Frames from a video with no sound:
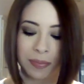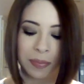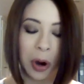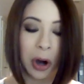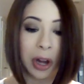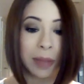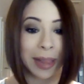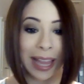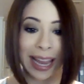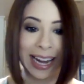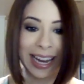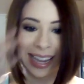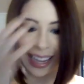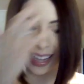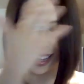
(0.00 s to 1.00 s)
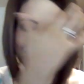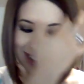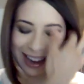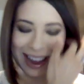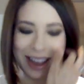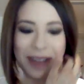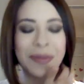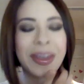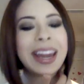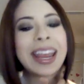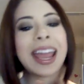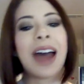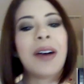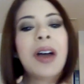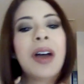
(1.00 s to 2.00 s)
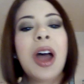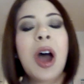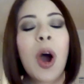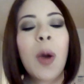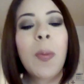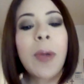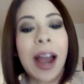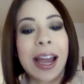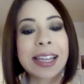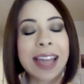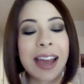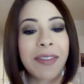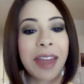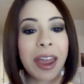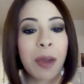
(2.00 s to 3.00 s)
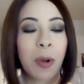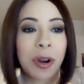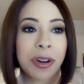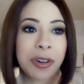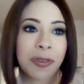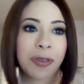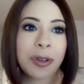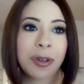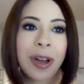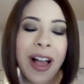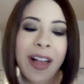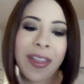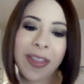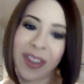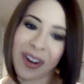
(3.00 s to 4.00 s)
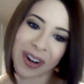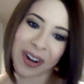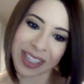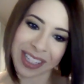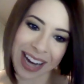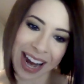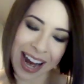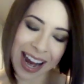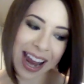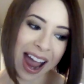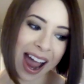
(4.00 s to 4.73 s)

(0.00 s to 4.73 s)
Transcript: party planning. Um, anyhow, hope you guys have a wonderful Thursday.